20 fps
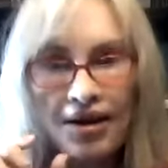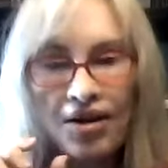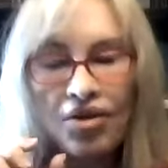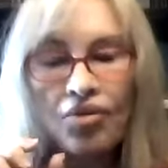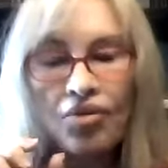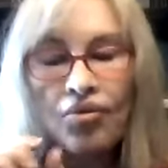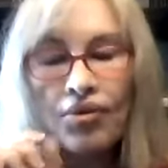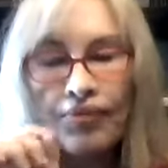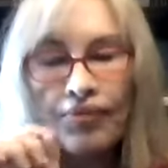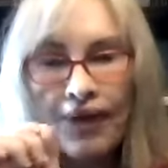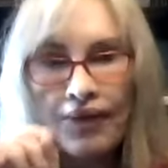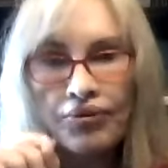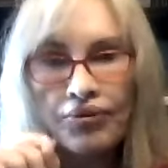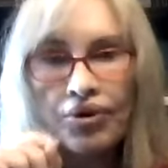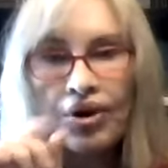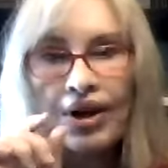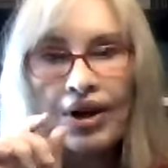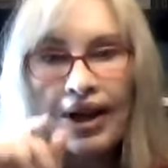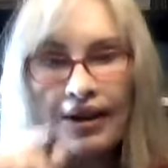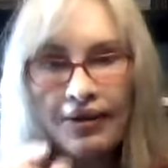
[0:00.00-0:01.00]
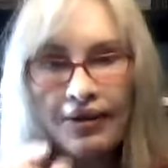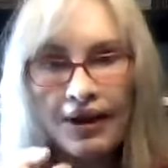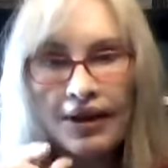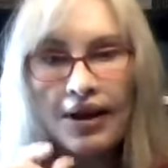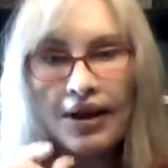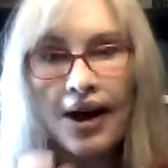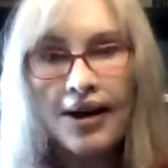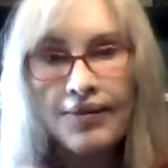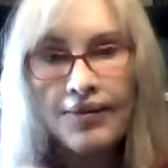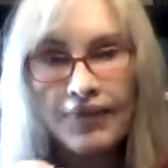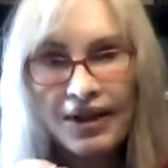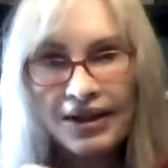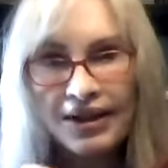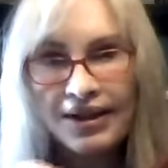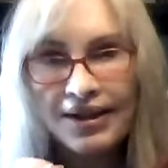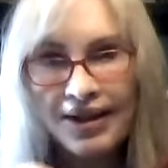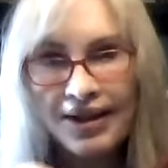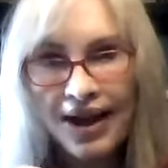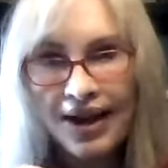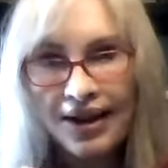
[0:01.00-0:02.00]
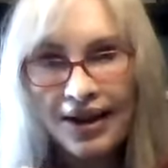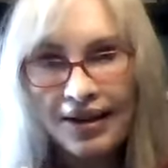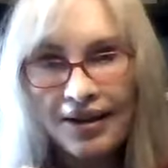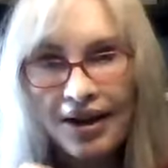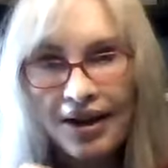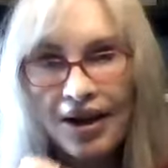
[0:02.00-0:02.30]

remember it in the Lyman state.